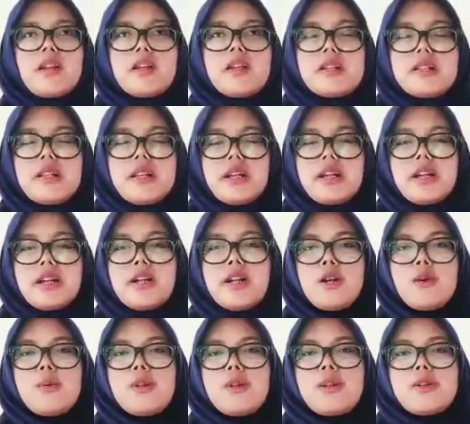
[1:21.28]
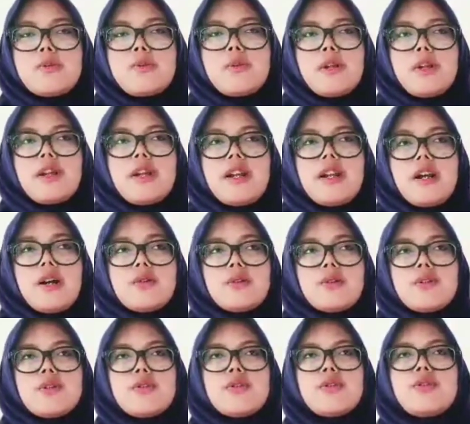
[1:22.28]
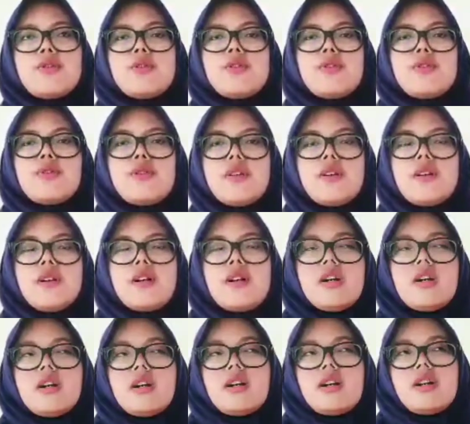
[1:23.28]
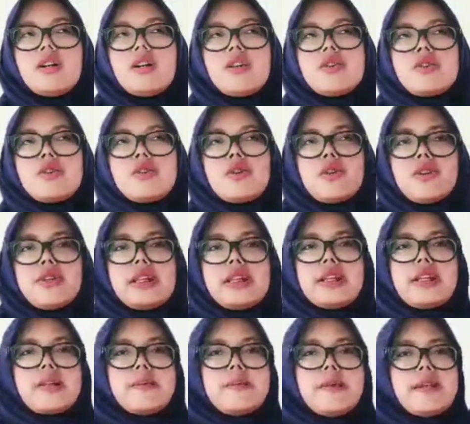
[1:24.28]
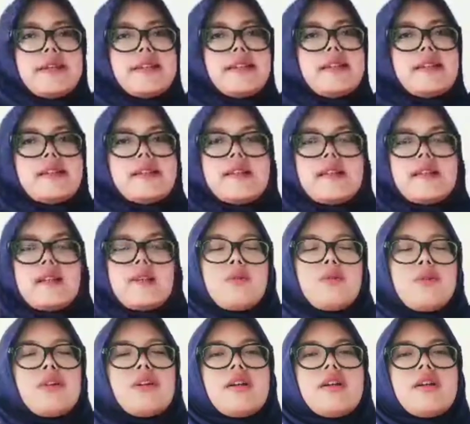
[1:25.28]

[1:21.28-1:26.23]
Second, I will explain how to shorten the basic sound.